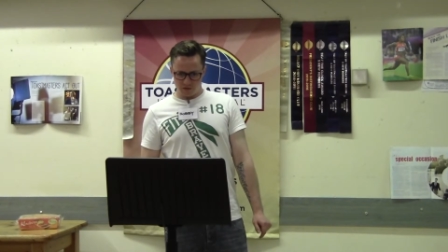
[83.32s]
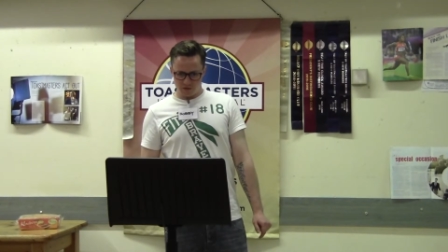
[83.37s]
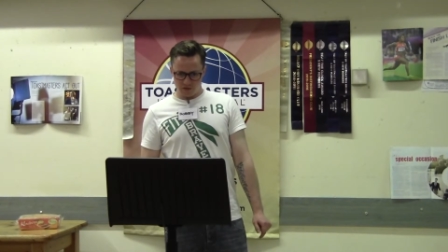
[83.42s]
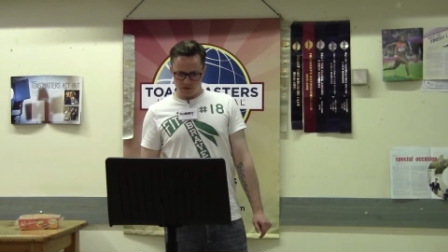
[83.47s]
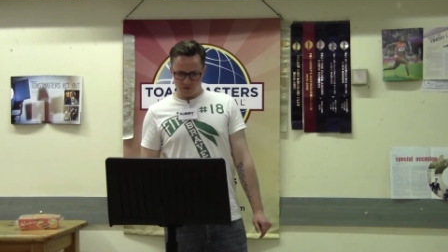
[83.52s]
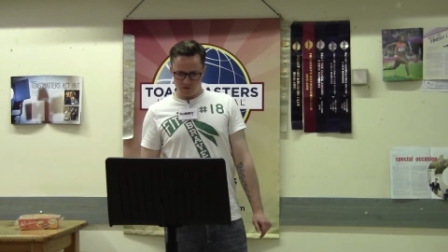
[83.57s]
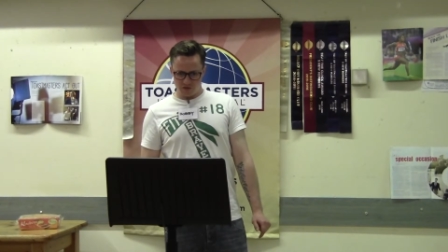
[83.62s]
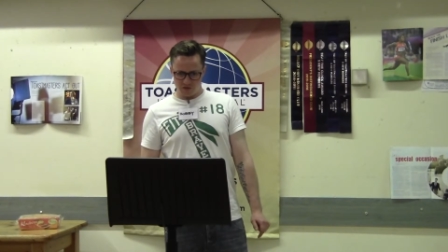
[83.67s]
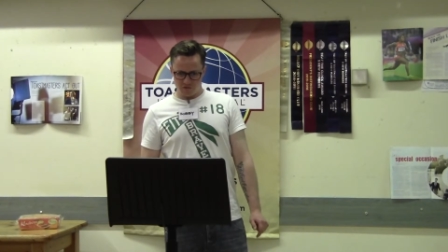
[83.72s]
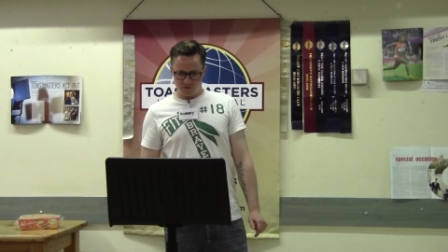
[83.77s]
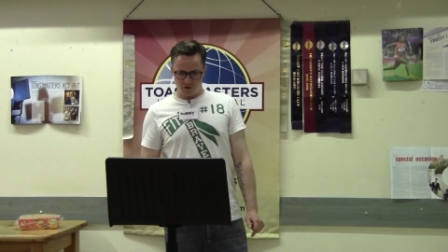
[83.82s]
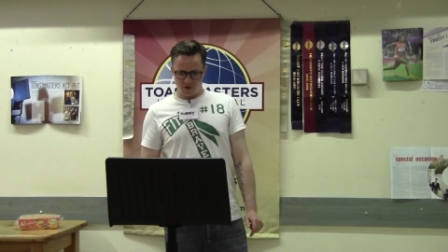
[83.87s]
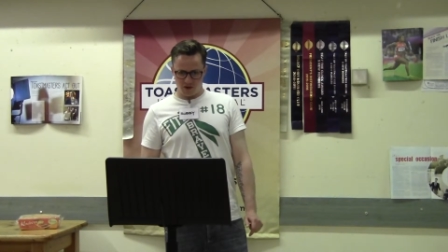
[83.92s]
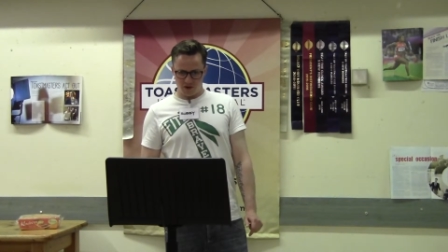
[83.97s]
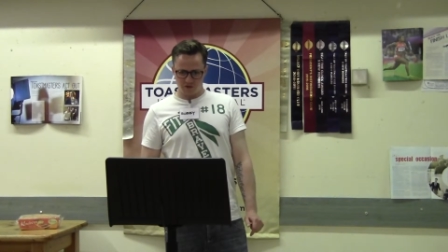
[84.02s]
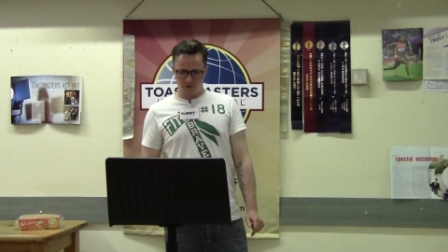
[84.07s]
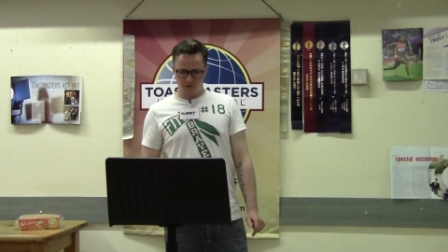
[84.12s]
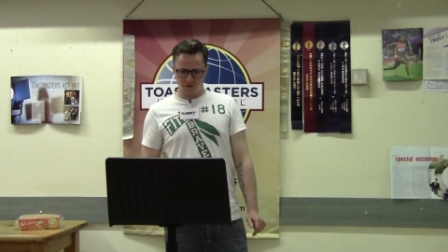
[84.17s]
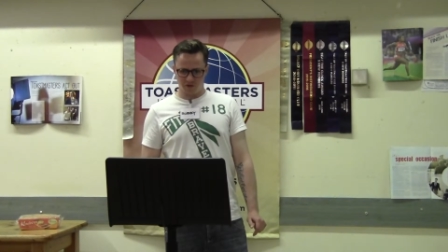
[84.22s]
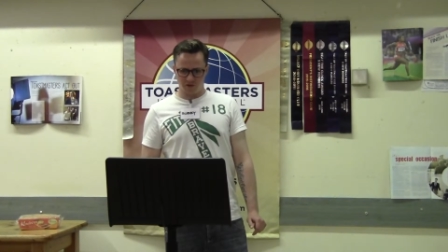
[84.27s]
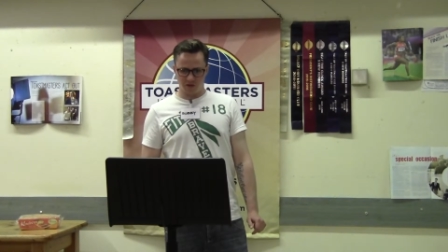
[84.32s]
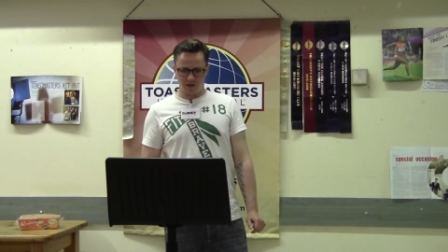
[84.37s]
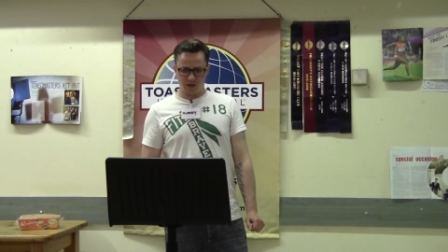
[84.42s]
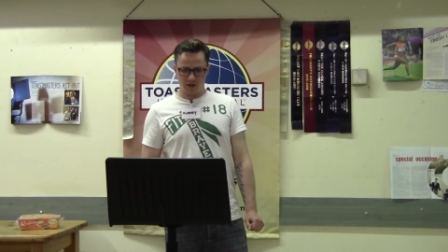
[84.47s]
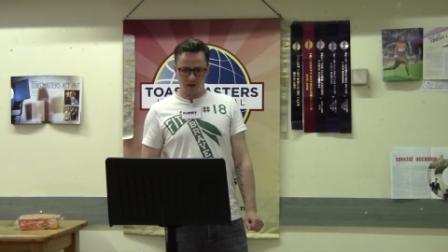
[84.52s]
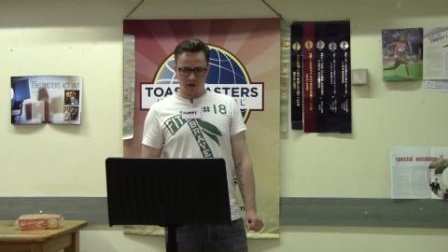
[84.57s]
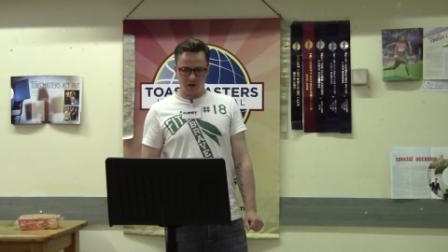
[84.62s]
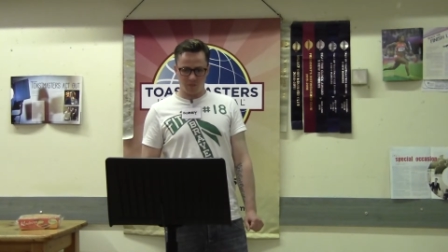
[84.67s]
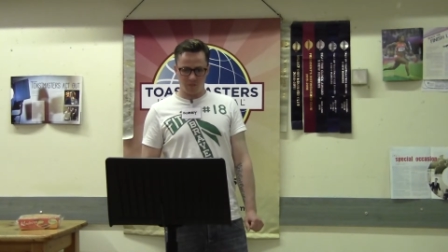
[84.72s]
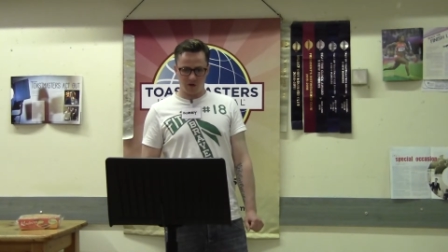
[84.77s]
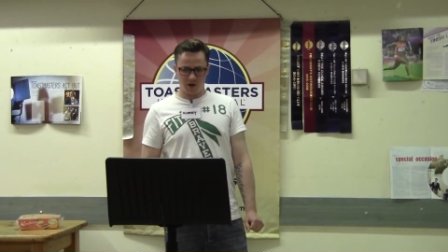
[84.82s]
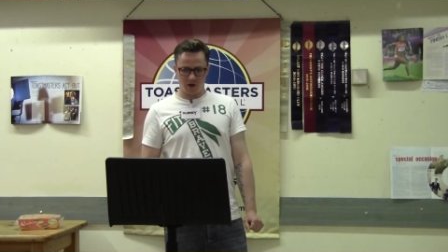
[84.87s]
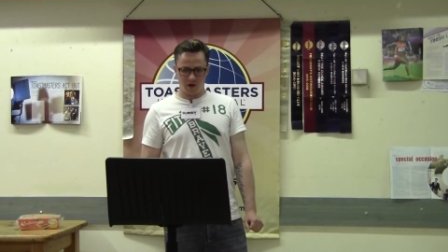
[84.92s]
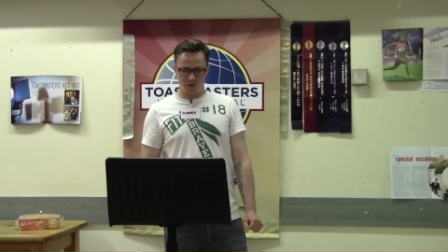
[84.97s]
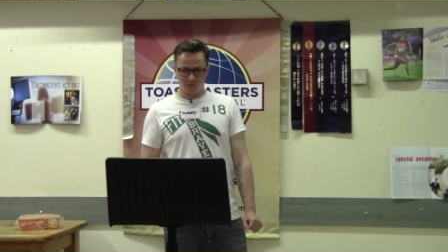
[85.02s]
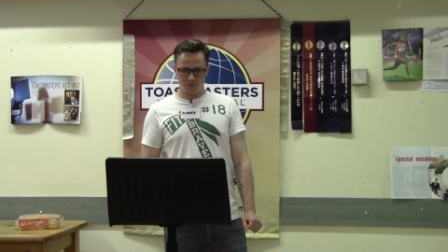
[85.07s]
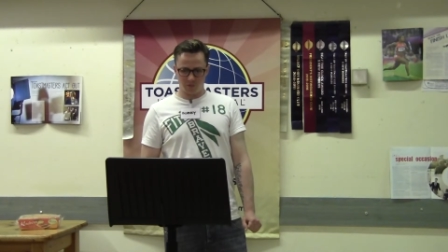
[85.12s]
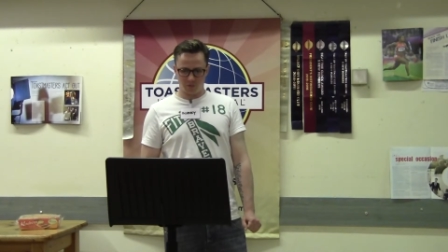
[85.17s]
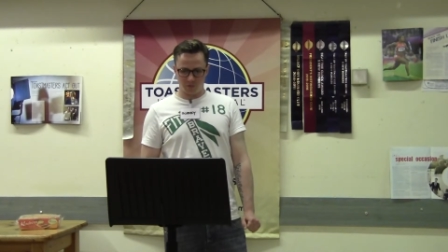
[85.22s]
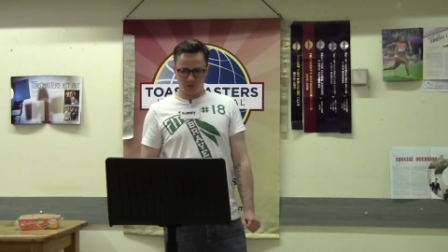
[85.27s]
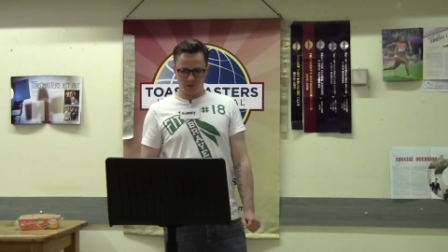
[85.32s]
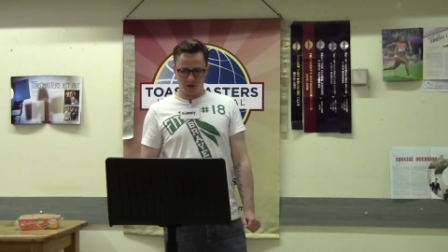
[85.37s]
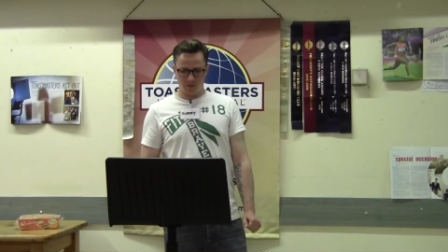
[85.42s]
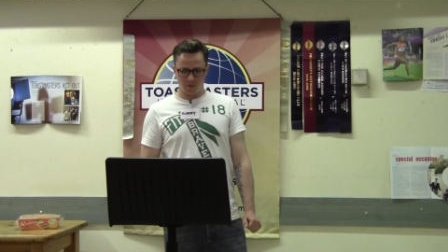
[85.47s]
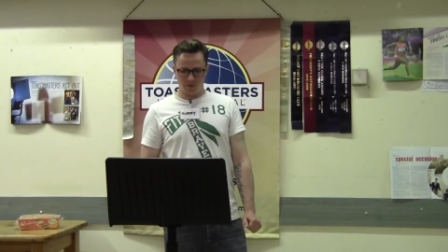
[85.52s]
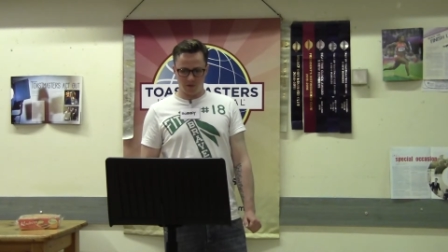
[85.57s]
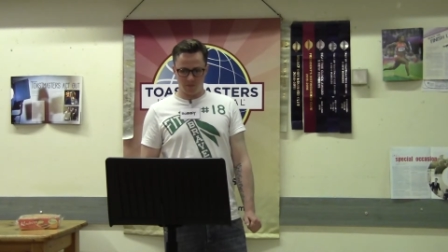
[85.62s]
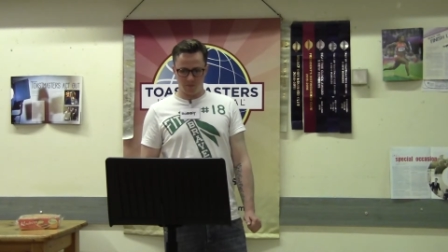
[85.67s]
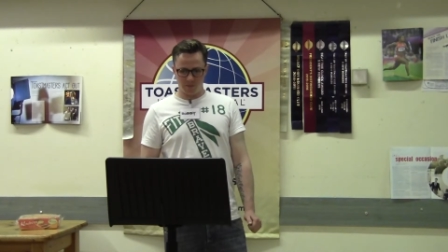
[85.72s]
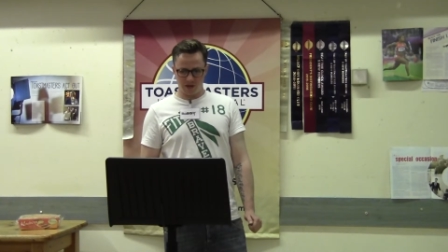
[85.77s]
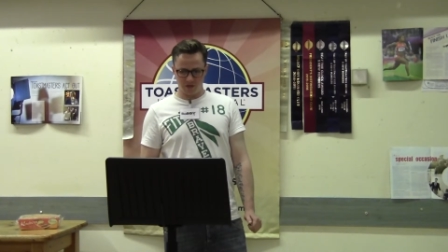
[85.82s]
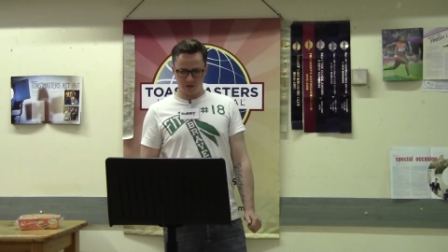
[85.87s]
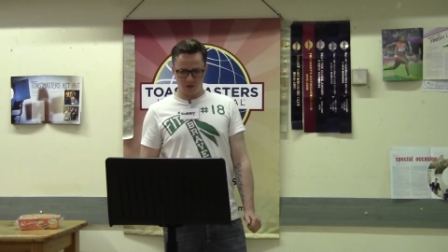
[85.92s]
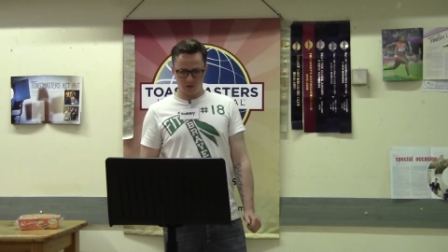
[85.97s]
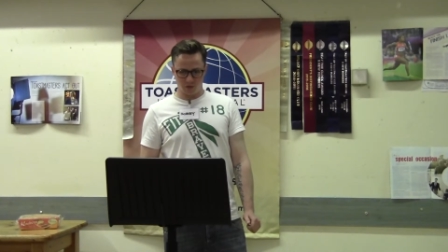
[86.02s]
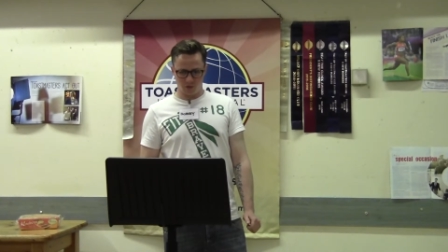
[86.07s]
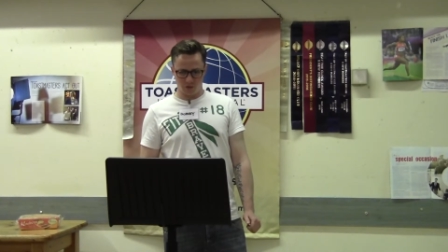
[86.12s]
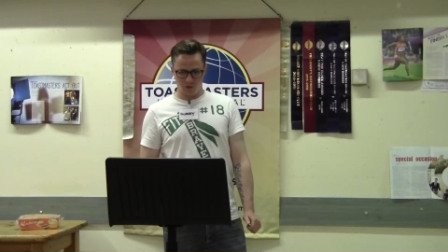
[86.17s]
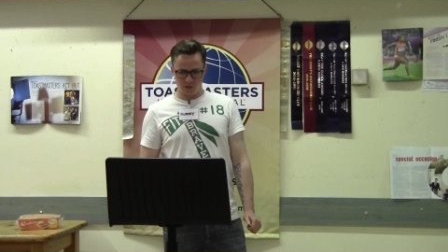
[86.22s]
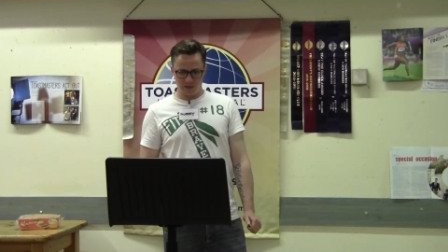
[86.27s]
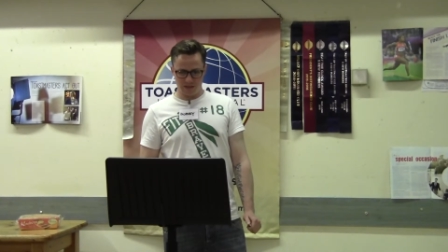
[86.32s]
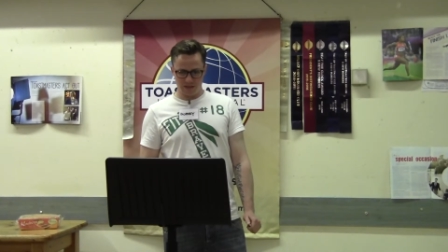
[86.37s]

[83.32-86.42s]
given advice on coming up to becoming a mentor,